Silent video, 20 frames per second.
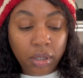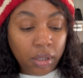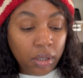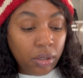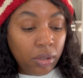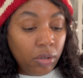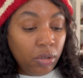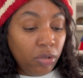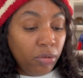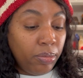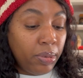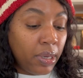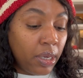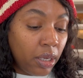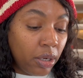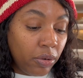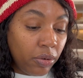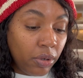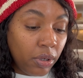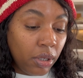2
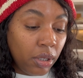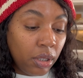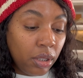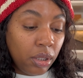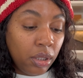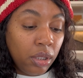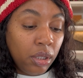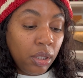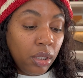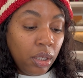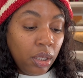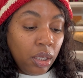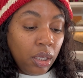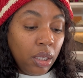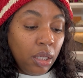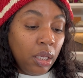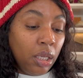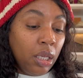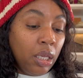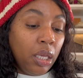batteries.
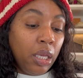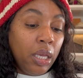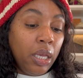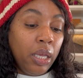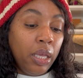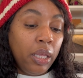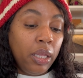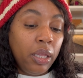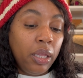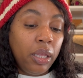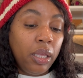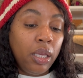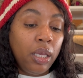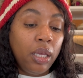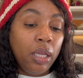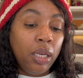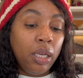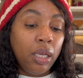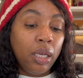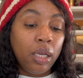And
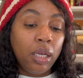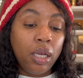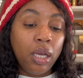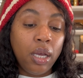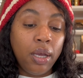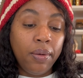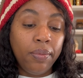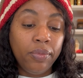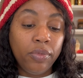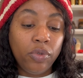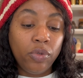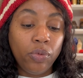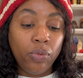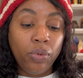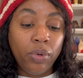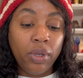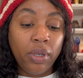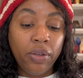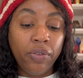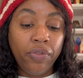then it comes
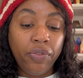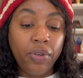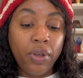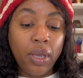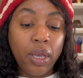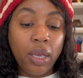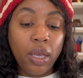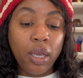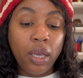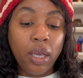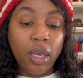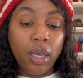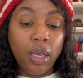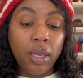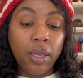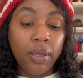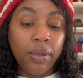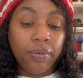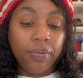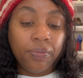with
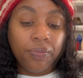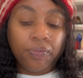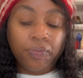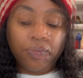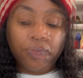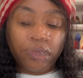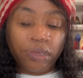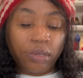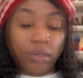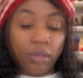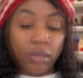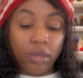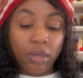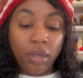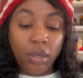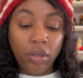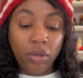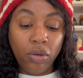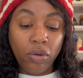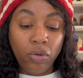a
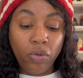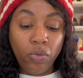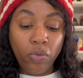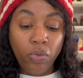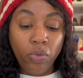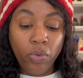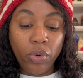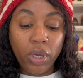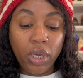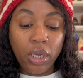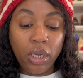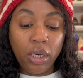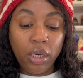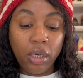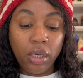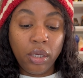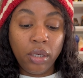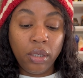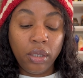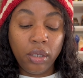little
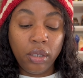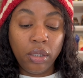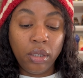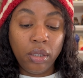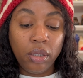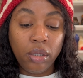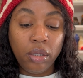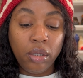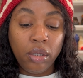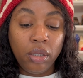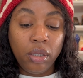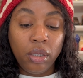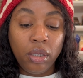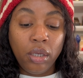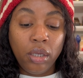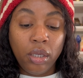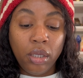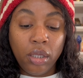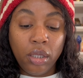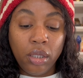wind
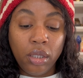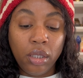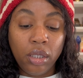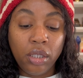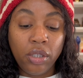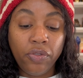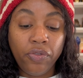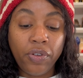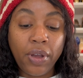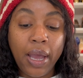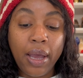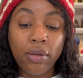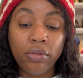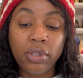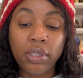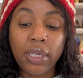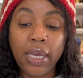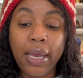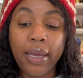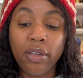This is for
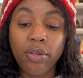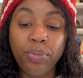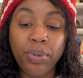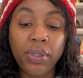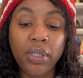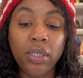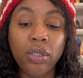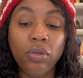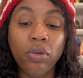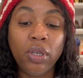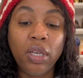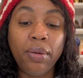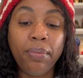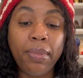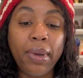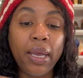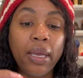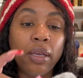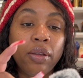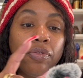outside. You put this on your
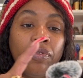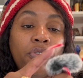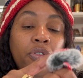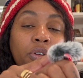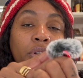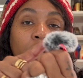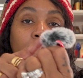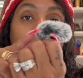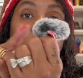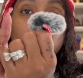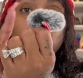mic foot